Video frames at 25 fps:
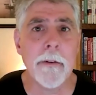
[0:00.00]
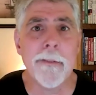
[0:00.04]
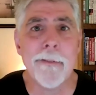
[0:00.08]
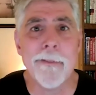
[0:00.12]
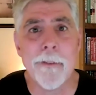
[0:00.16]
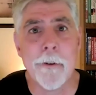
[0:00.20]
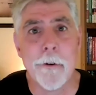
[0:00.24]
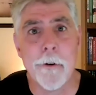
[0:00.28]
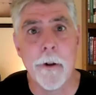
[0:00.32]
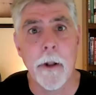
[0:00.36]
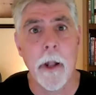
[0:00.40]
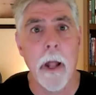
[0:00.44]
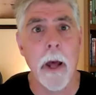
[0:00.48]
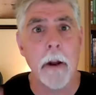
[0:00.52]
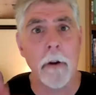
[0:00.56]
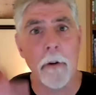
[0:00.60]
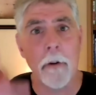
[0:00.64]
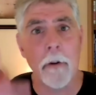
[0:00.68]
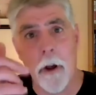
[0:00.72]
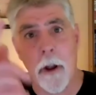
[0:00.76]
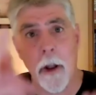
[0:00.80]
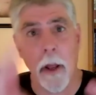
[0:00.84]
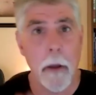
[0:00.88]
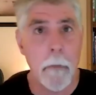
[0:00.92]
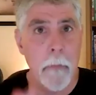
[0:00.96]
Good luck
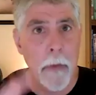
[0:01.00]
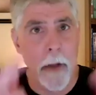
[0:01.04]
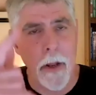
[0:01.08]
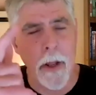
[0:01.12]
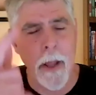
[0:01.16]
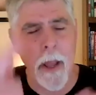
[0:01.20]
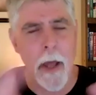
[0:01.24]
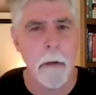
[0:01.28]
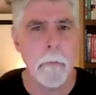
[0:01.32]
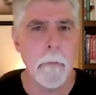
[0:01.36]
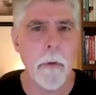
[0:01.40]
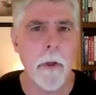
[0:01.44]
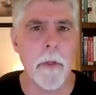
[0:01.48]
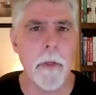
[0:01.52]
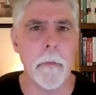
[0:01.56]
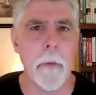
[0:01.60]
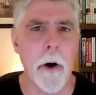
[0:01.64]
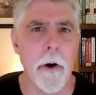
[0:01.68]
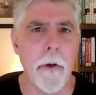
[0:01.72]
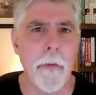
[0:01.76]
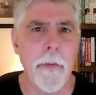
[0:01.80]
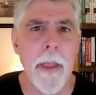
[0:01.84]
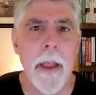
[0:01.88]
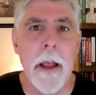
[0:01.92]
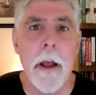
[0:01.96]
trying to communicate them with them
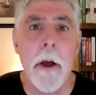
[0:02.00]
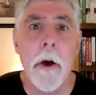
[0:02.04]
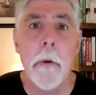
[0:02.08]
all.